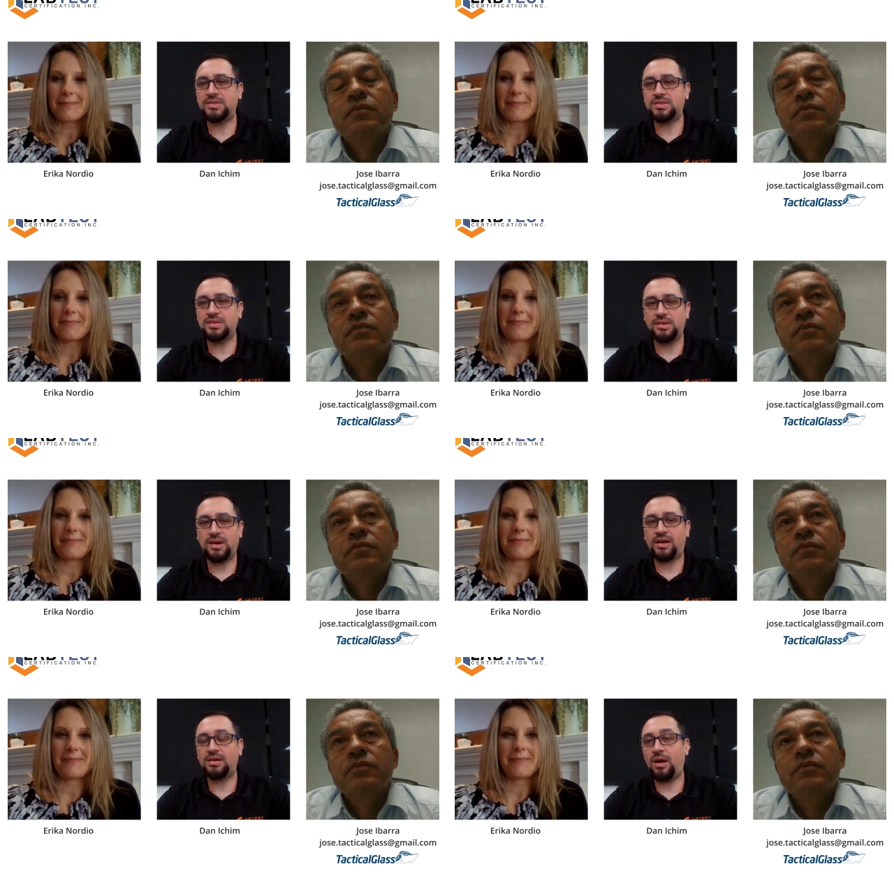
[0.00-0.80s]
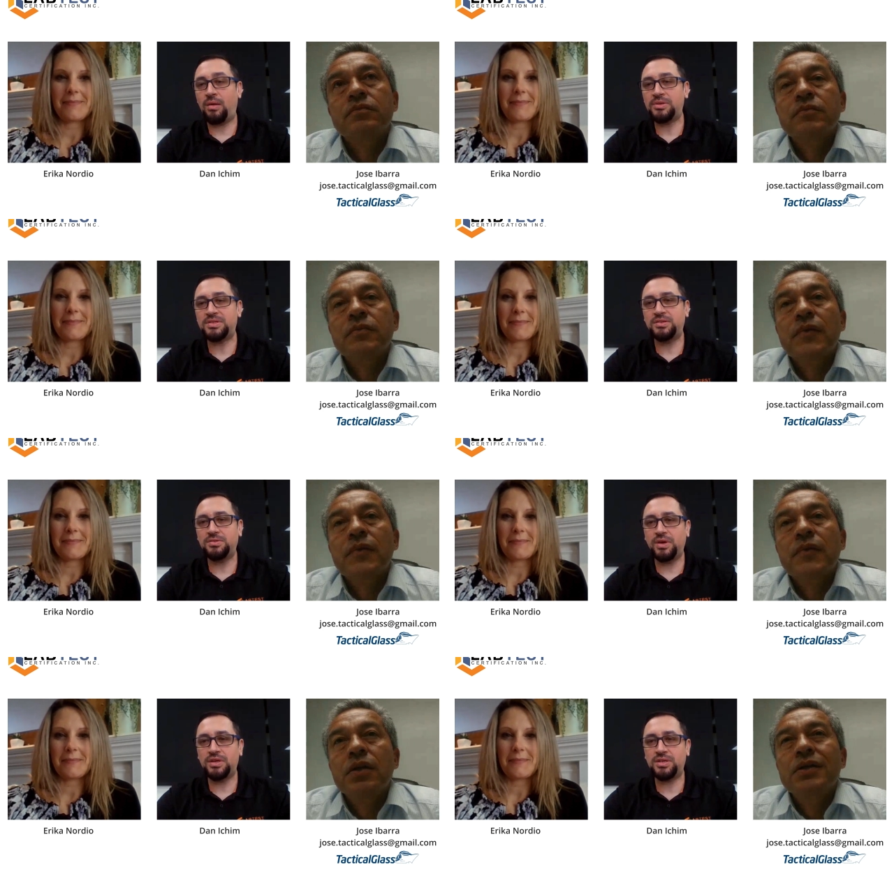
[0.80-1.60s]
Speaker 1: this uncommon
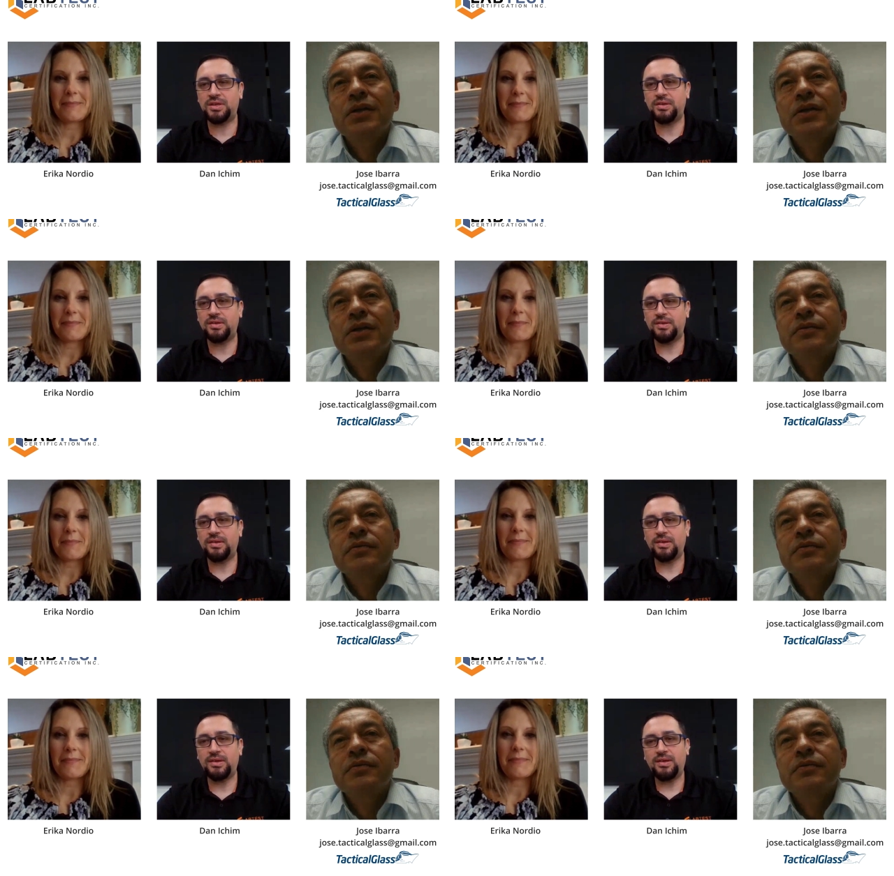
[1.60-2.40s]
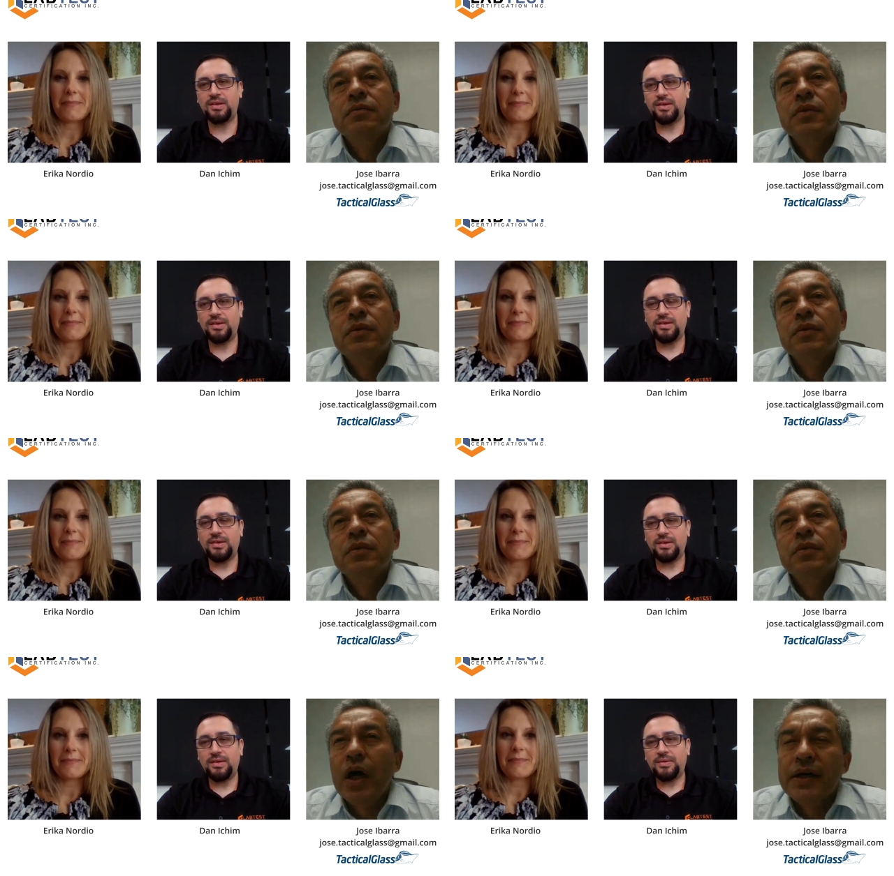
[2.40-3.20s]
situation?
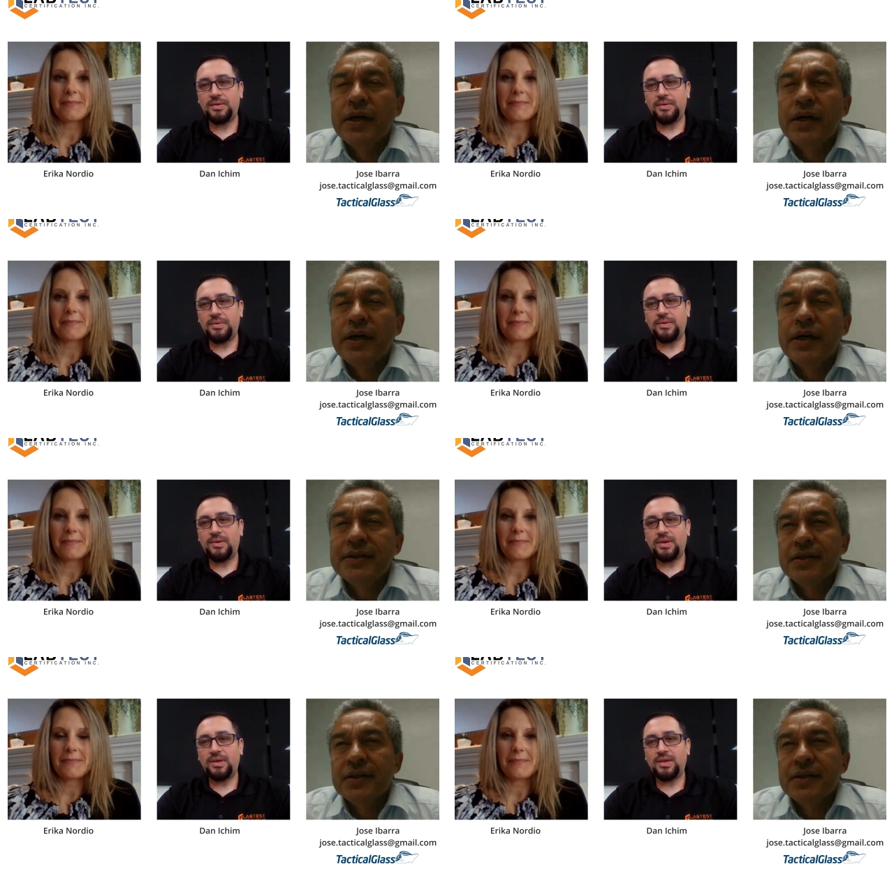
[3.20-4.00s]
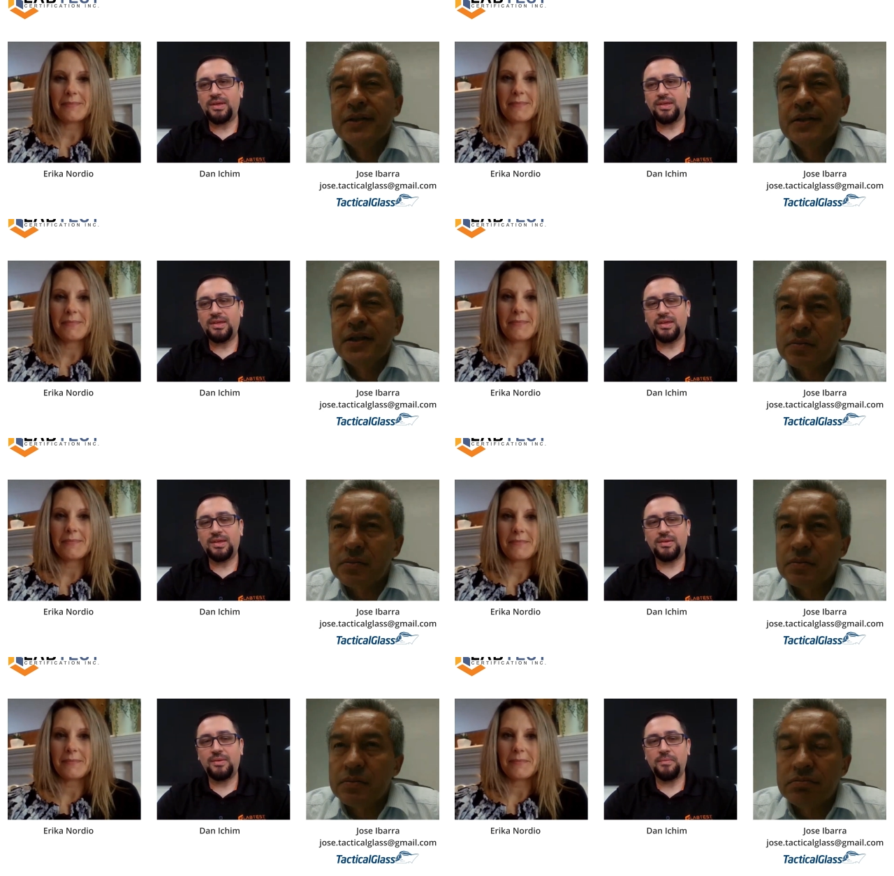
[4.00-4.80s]
Speaker 2: Well, I think that
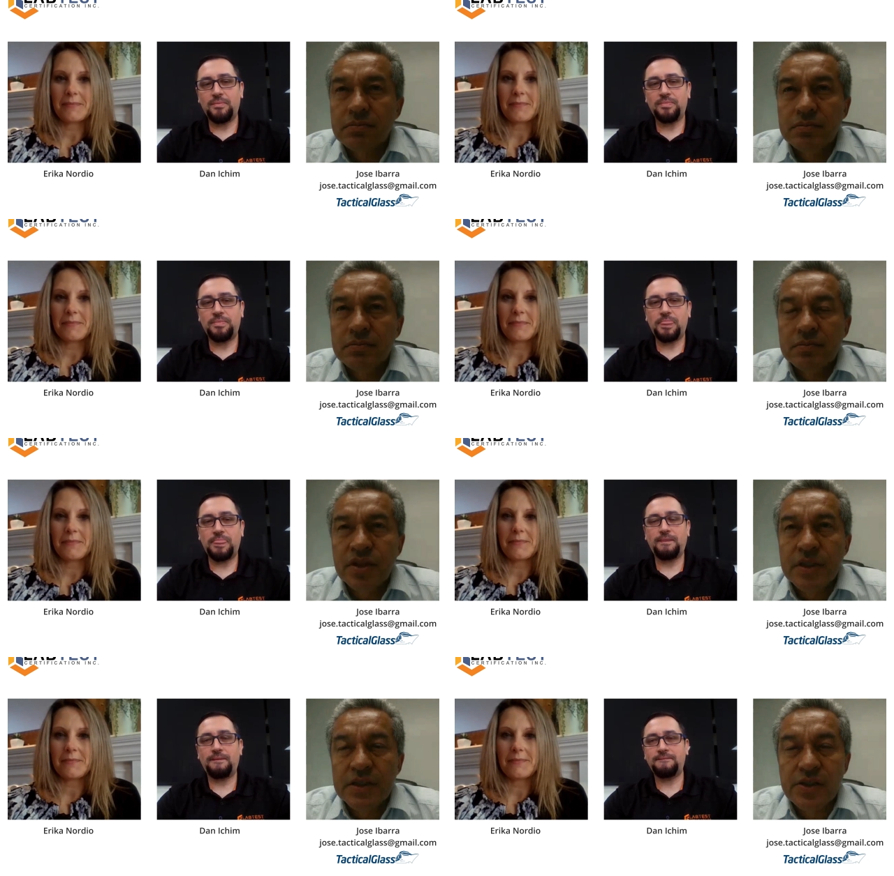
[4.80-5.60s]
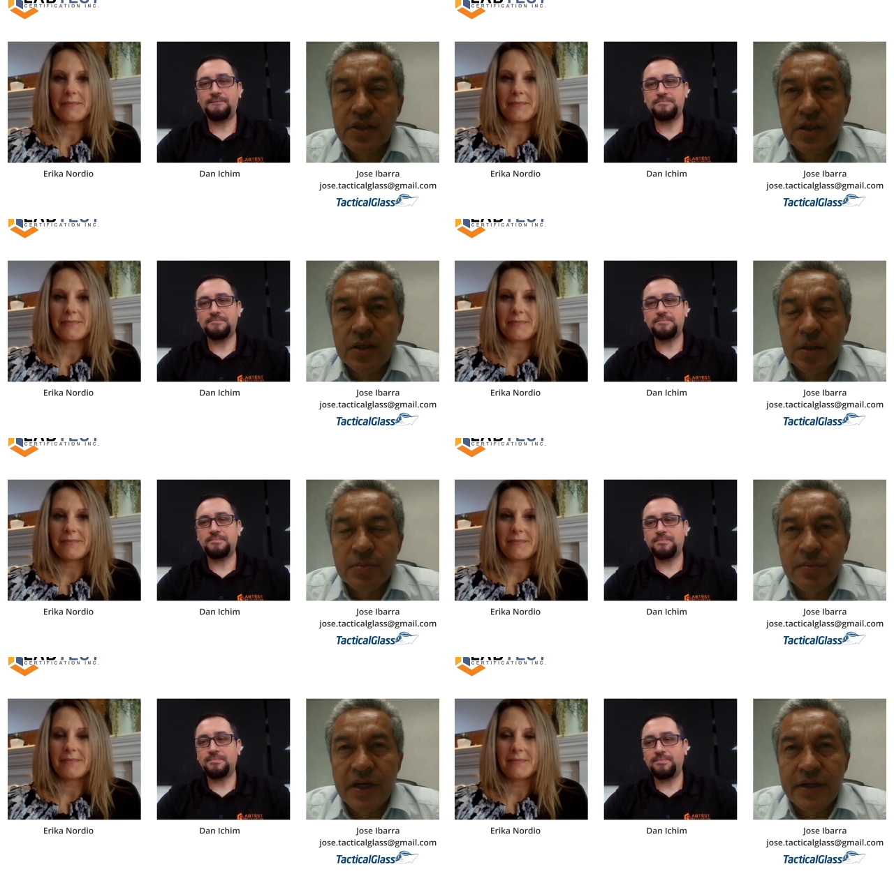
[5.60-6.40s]
uh, pretty much uh,
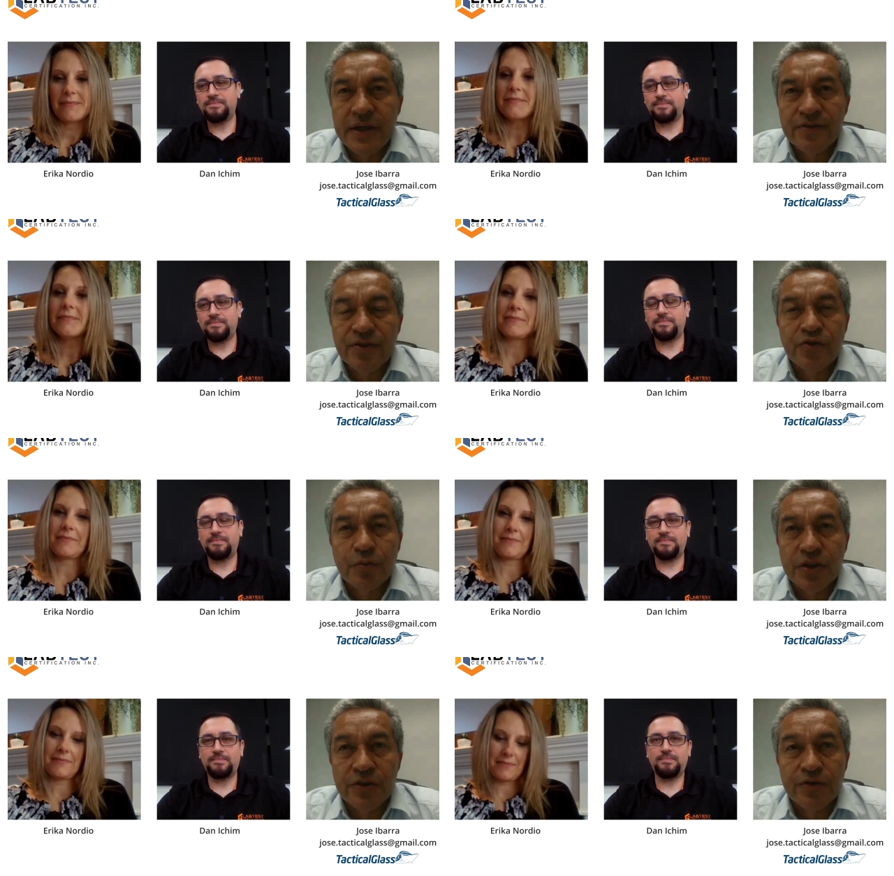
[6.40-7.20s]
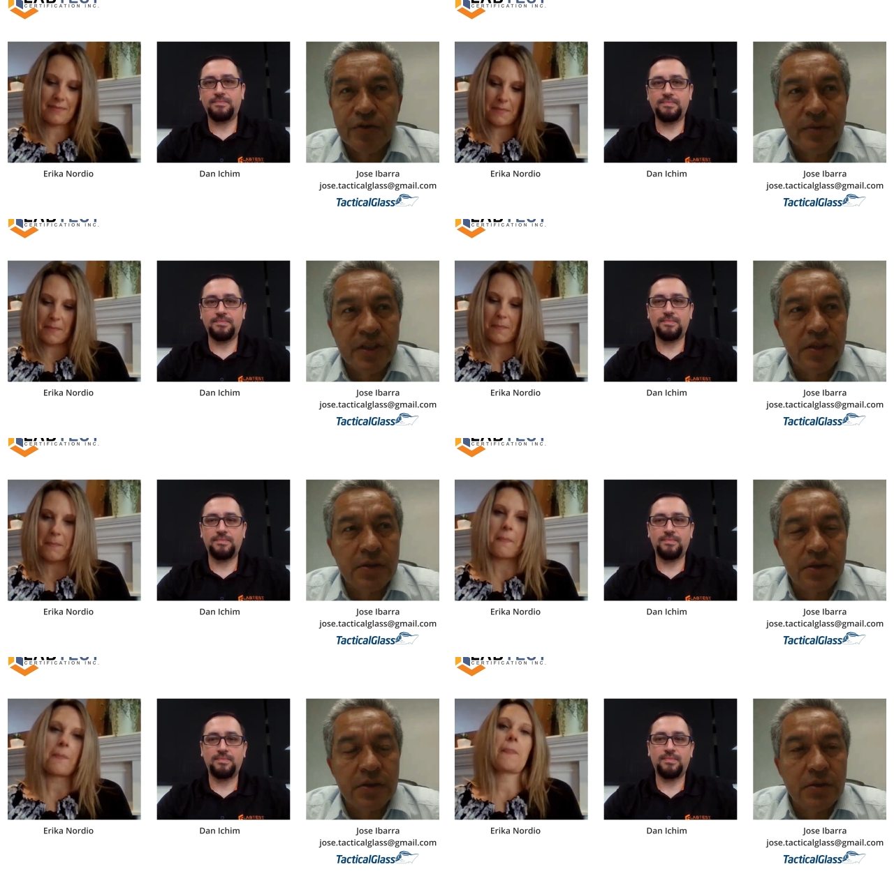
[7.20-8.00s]
everybody has experienced something
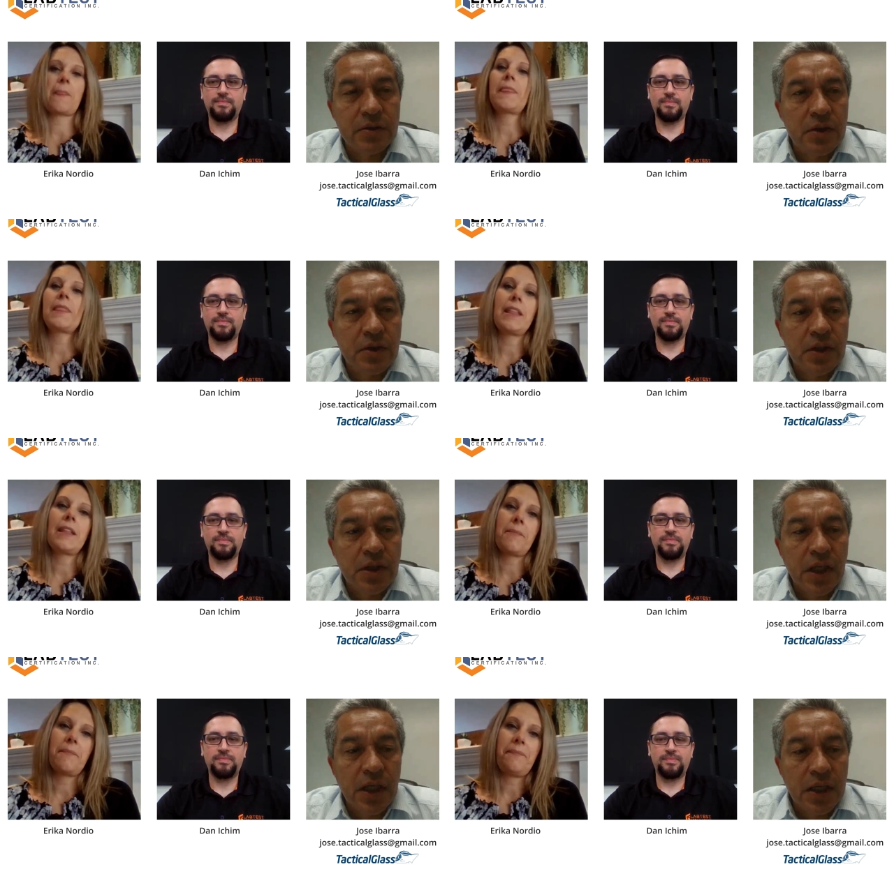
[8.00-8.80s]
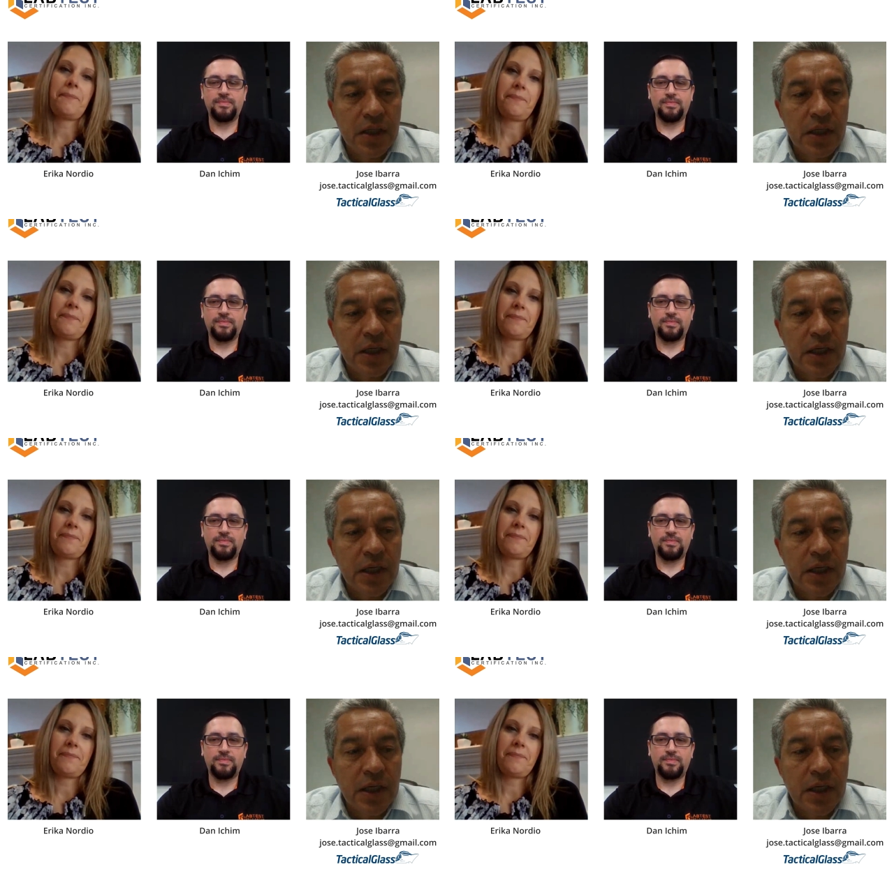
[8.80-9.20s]
good. And,